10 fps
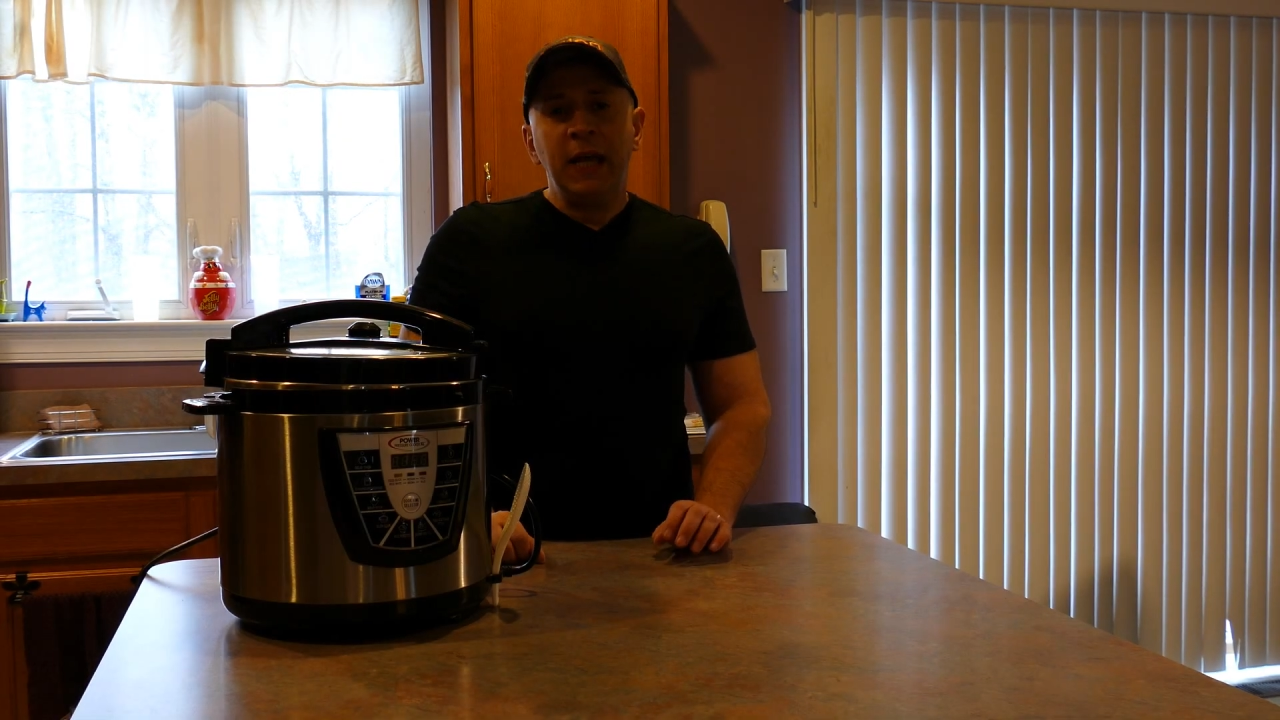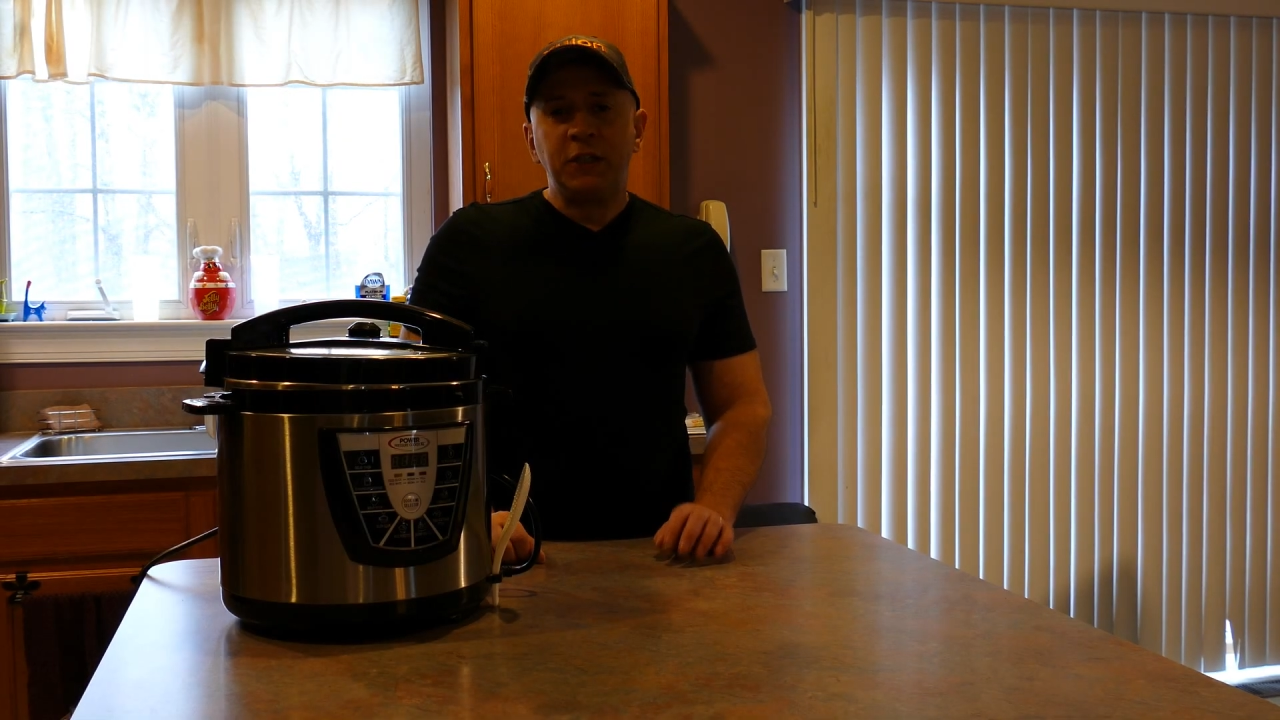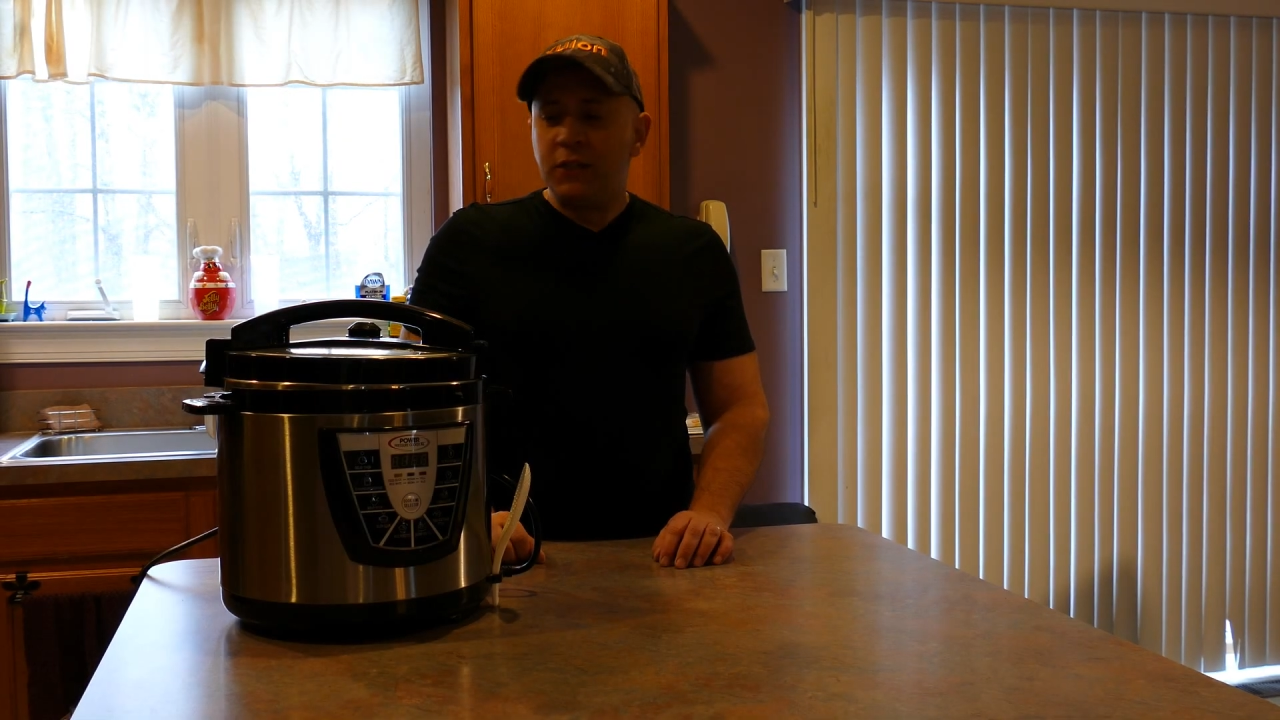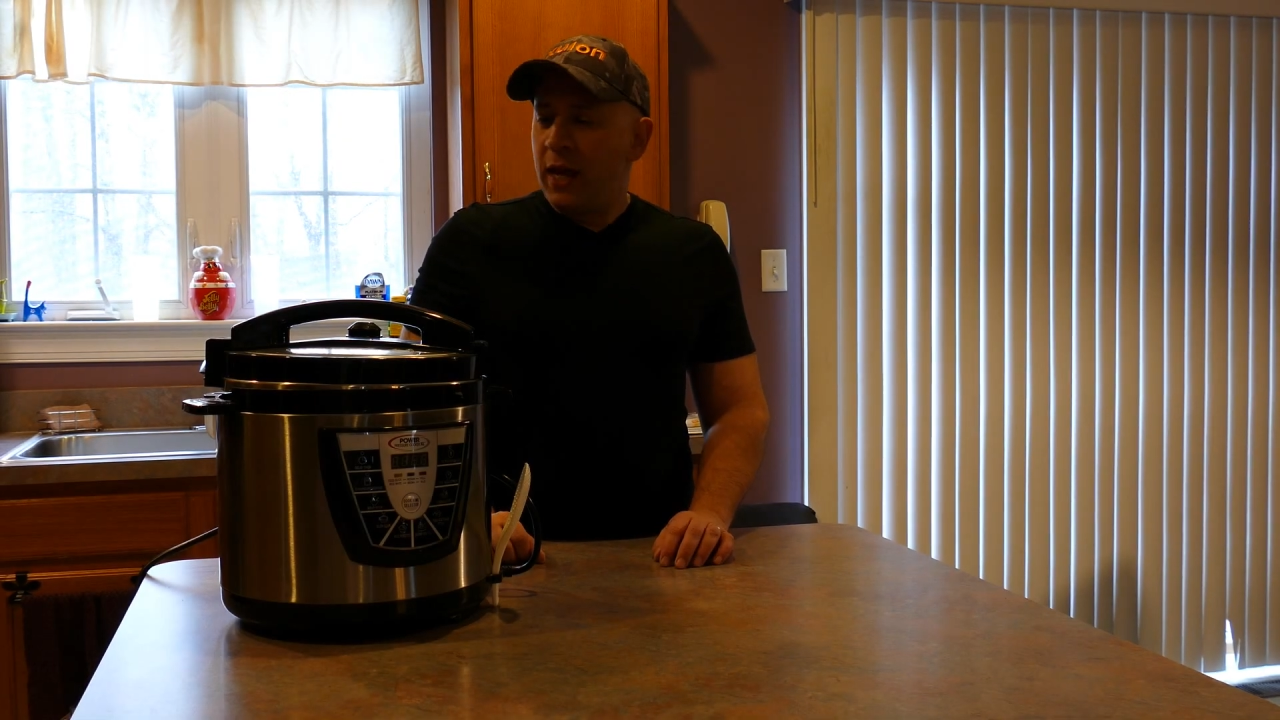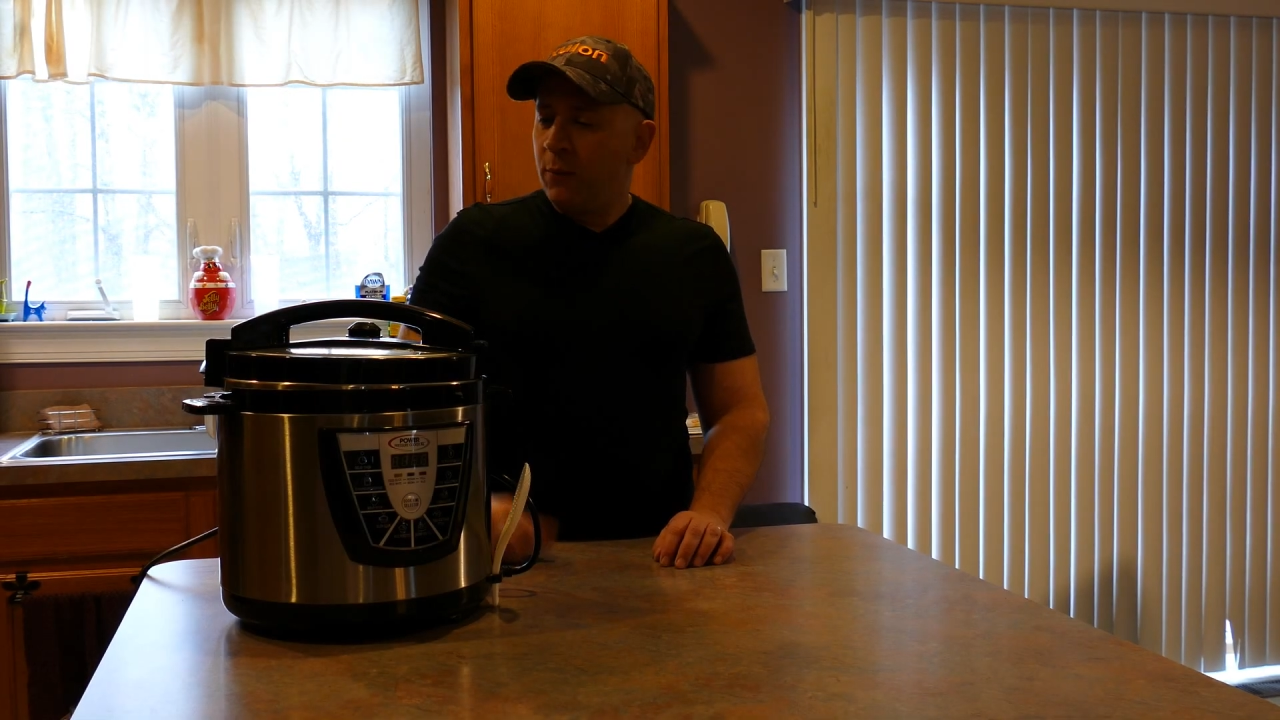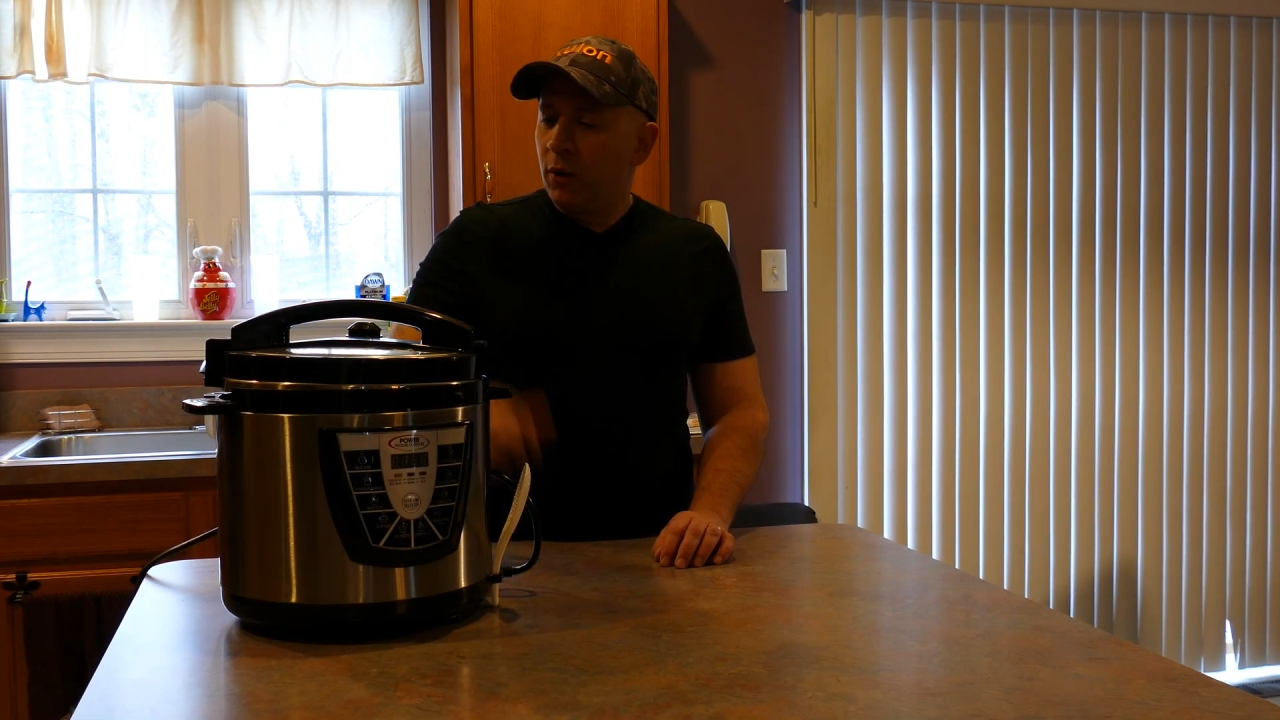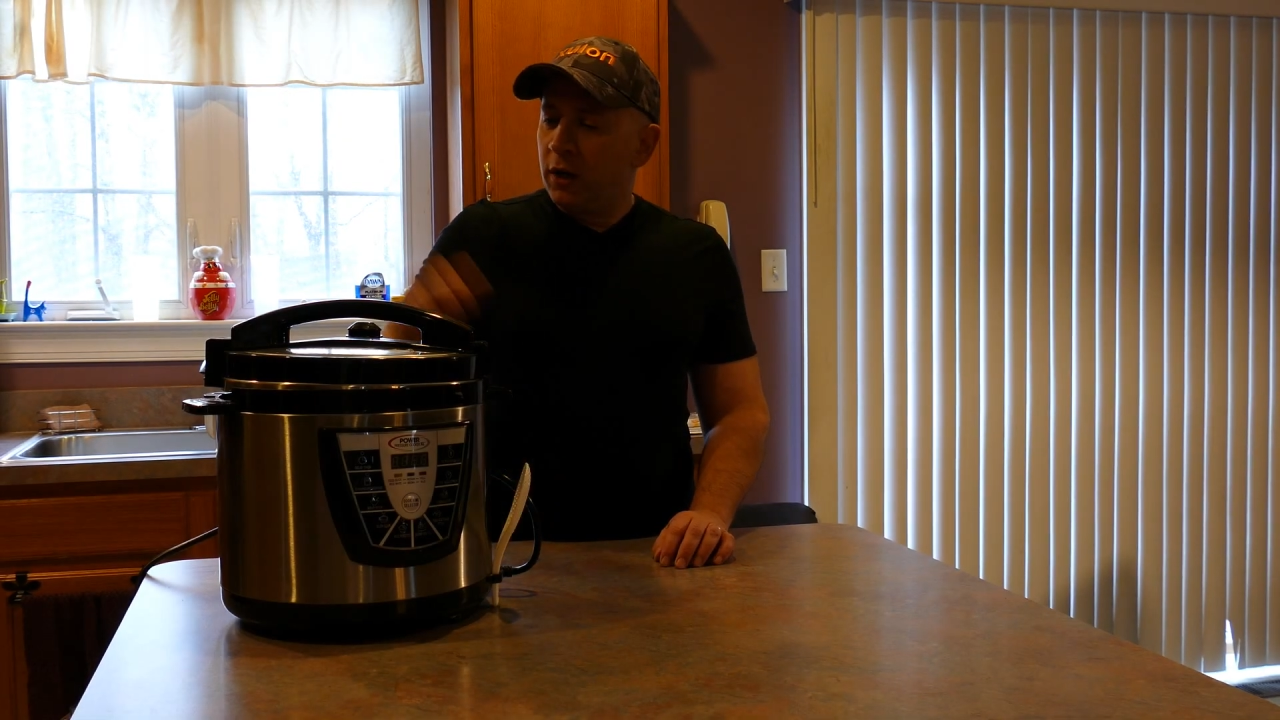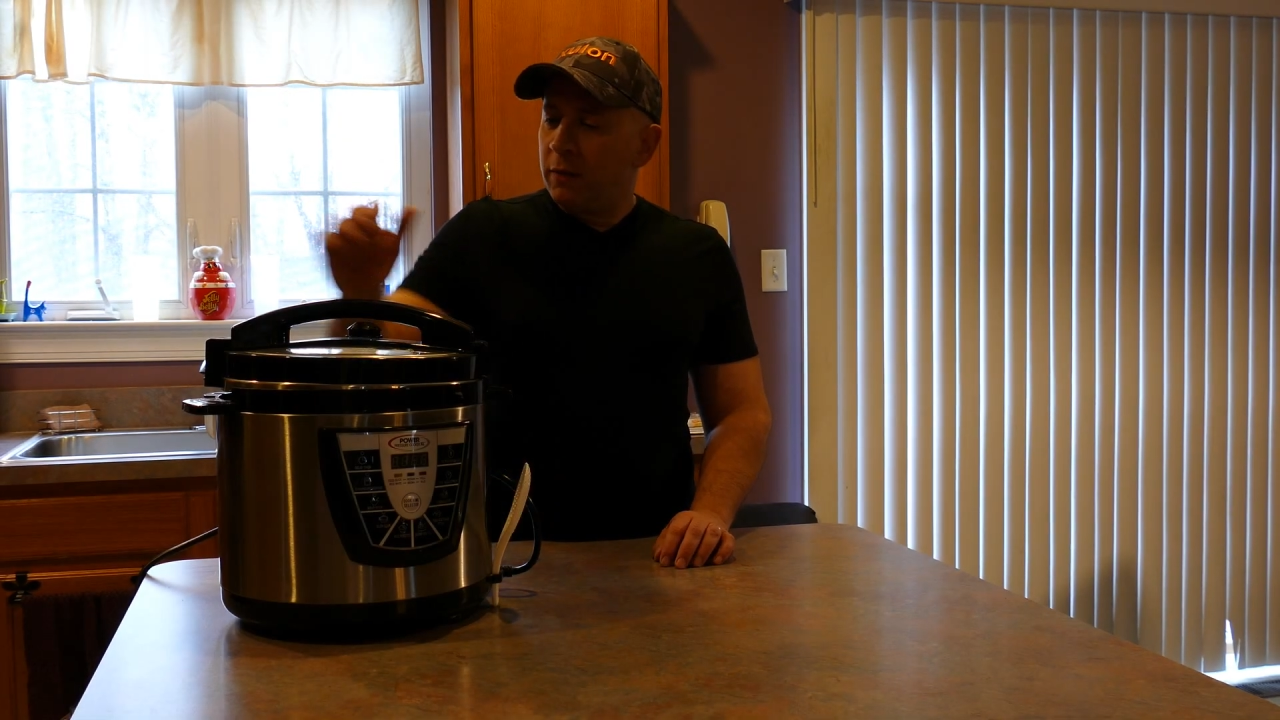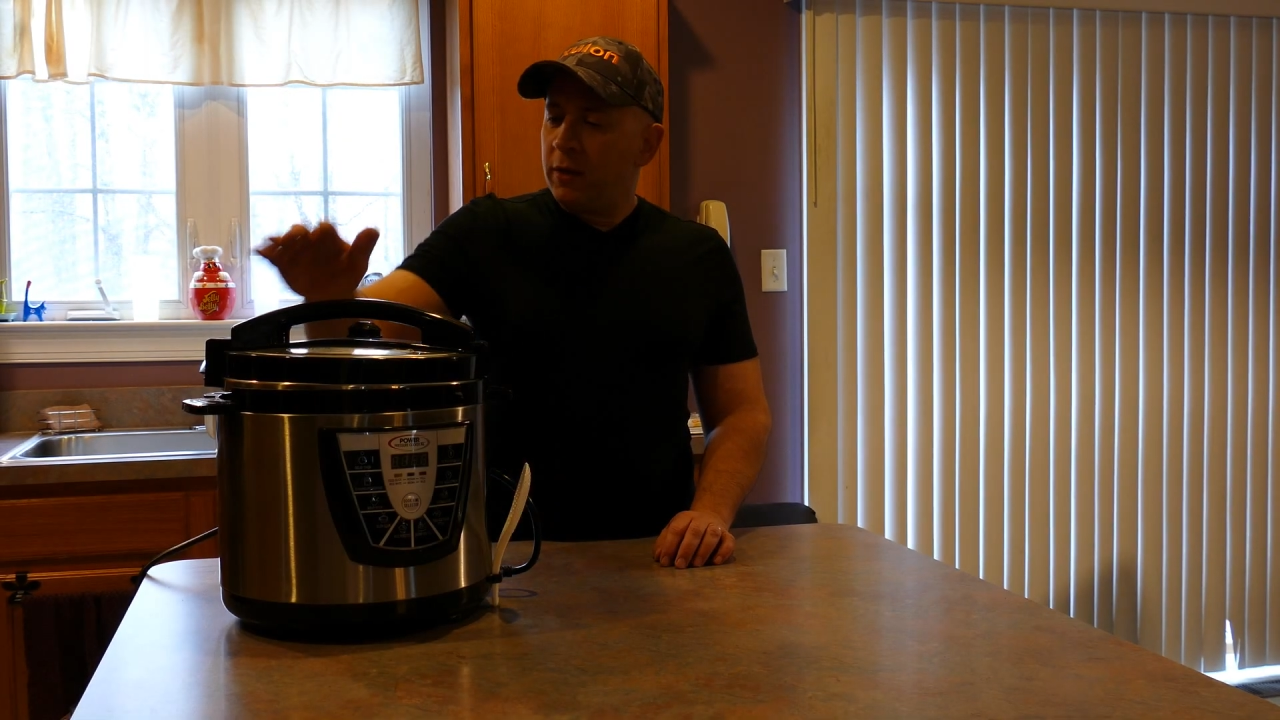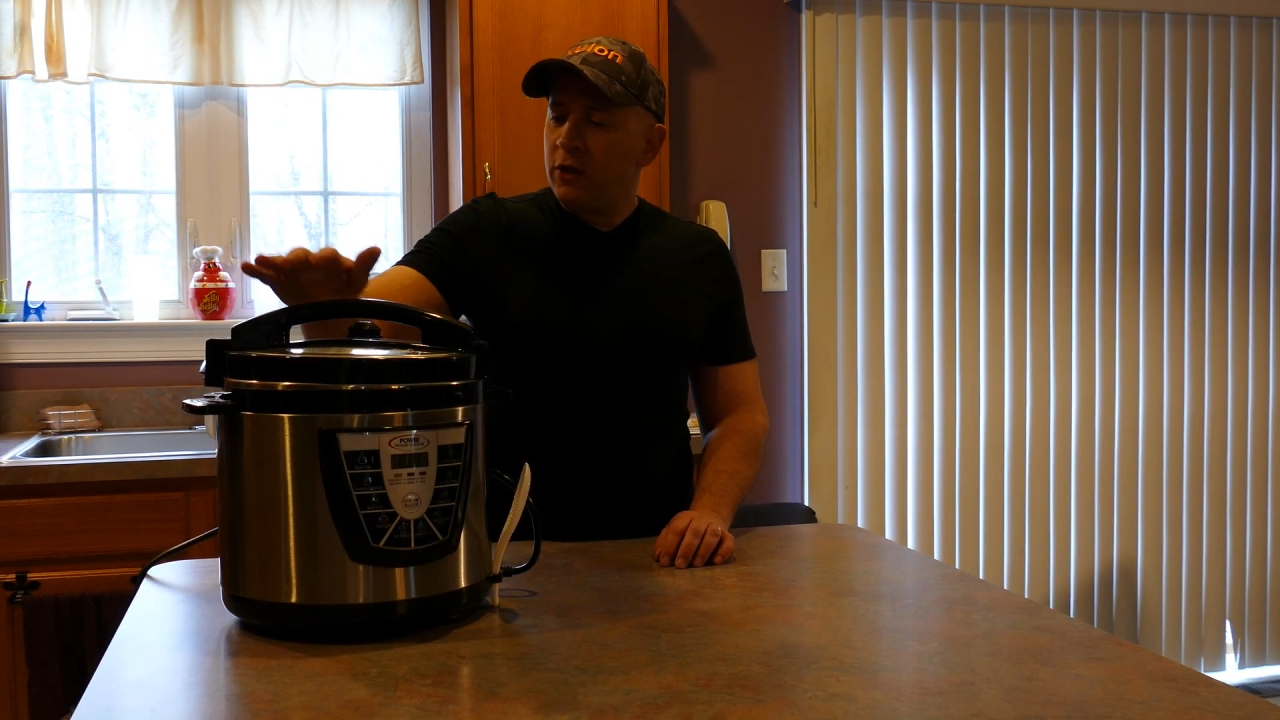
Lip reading: Today we're going to